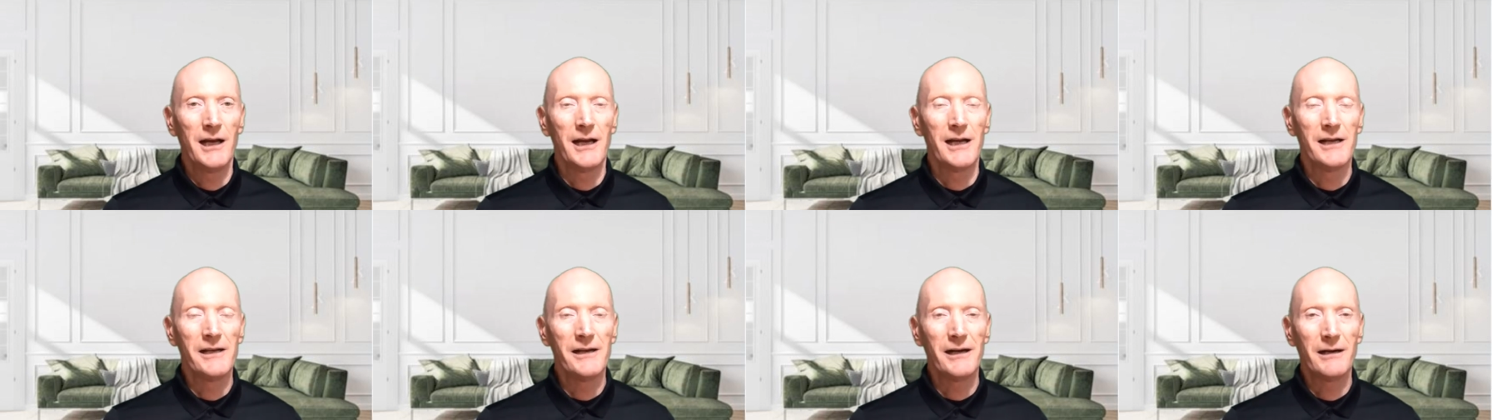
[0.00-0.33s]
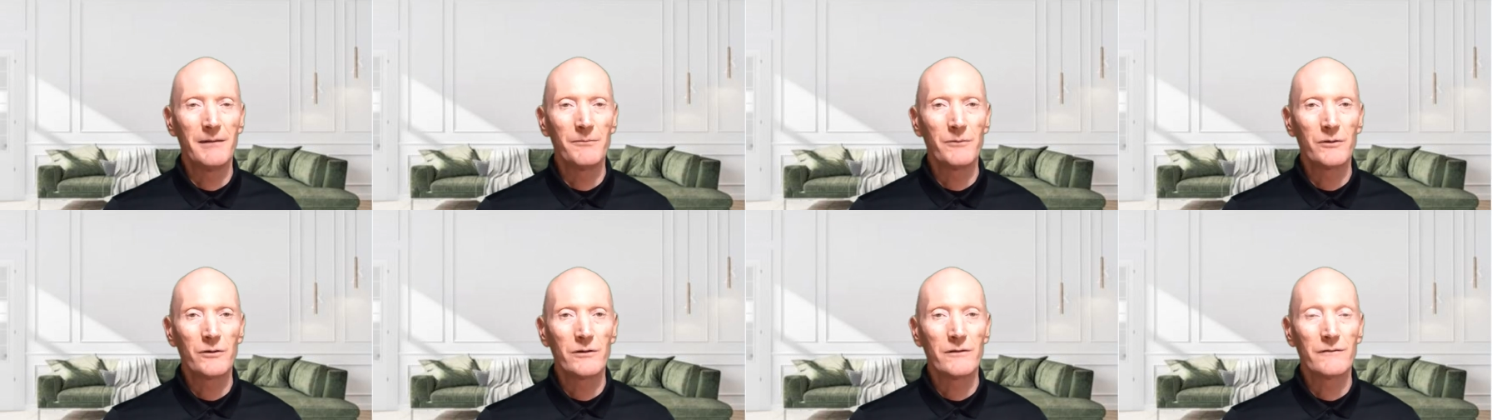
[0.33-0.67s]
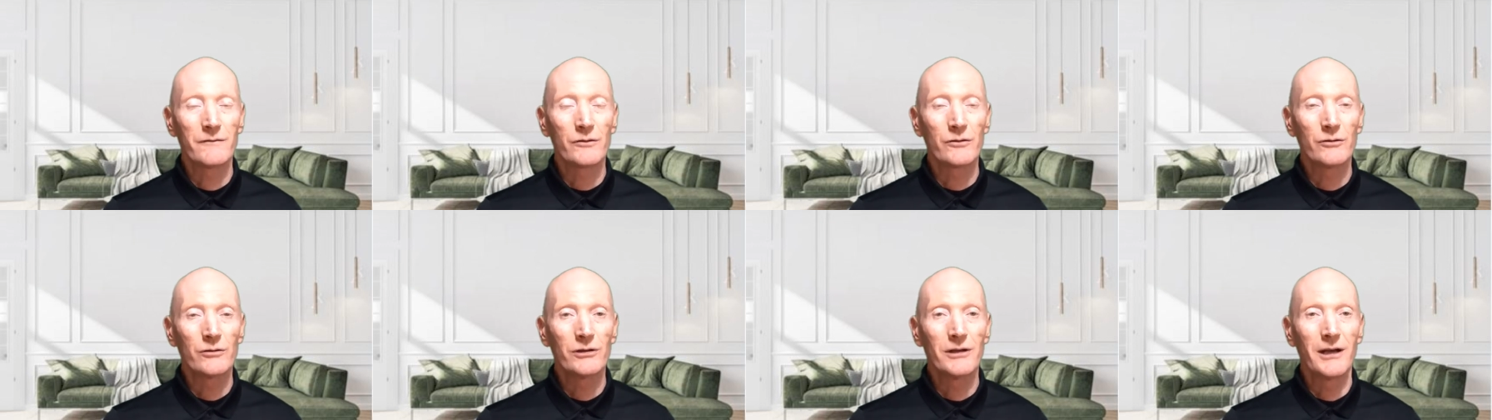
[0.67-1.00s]
a number
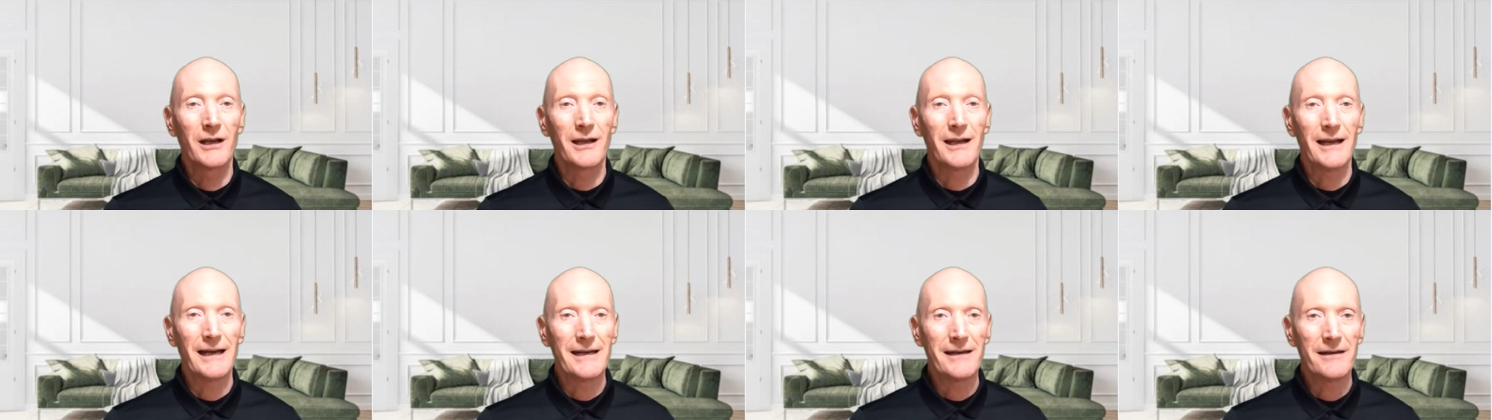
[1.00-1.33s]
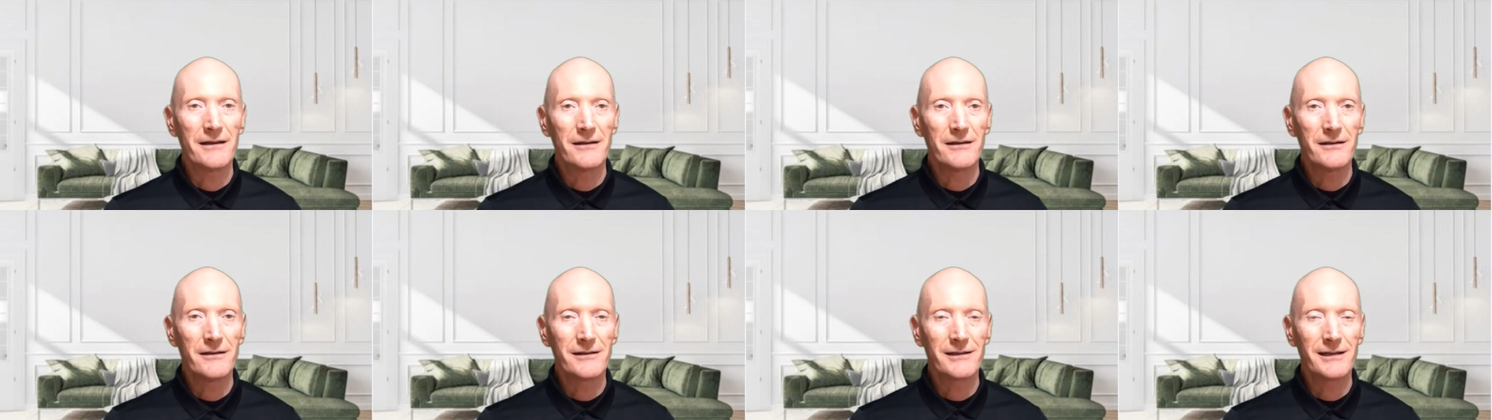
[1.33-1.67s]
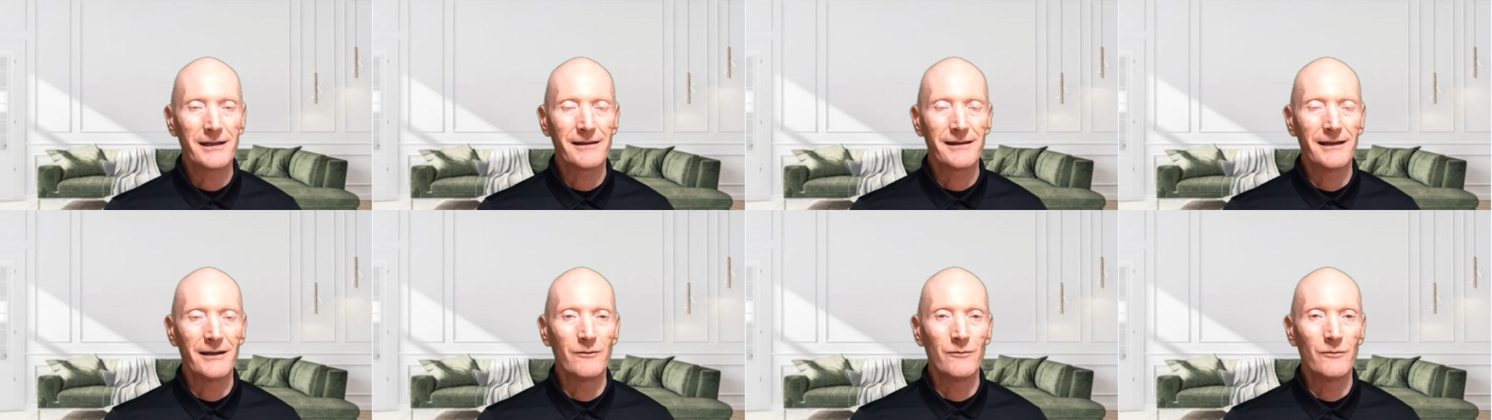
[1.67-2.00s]
of good lenders
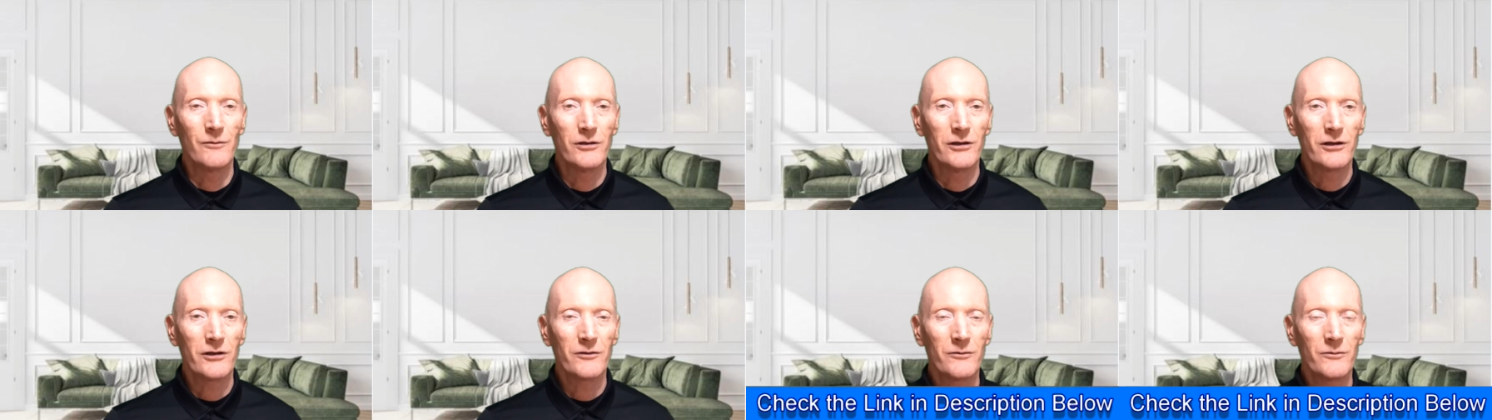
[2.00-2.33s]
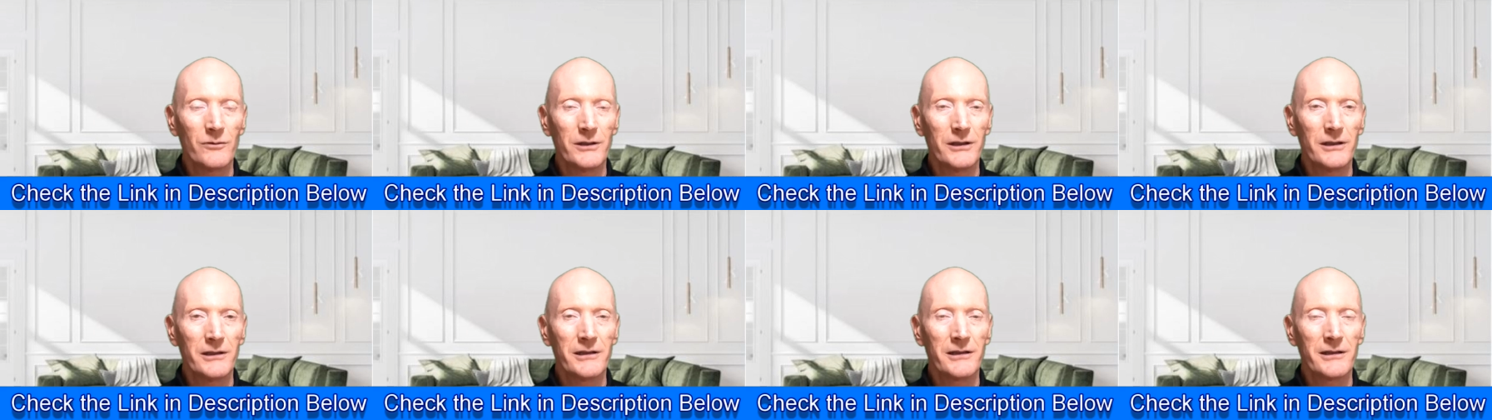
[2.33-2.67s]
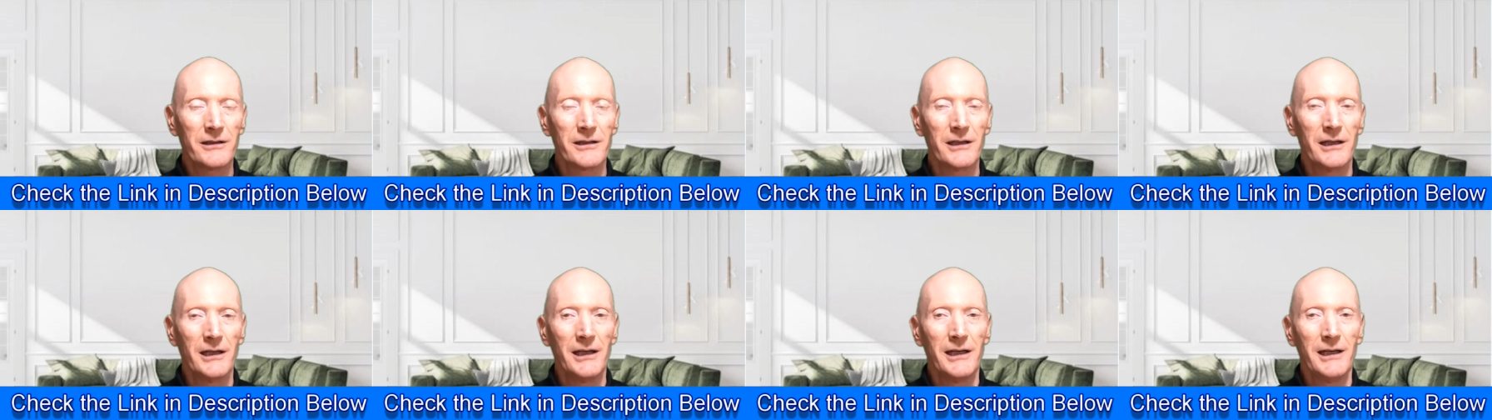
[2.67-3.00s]
that they work
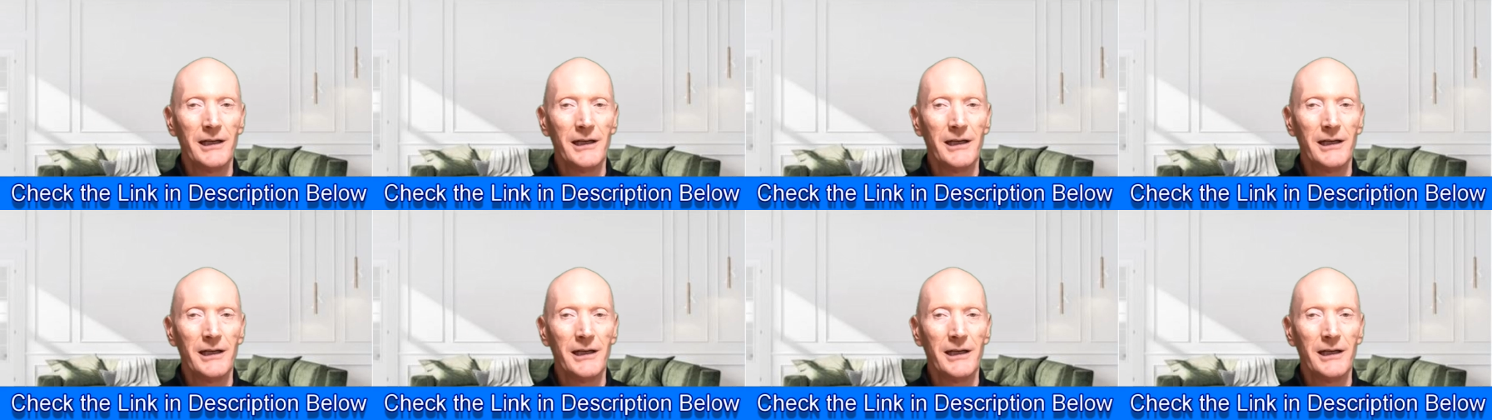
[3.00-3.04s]
with.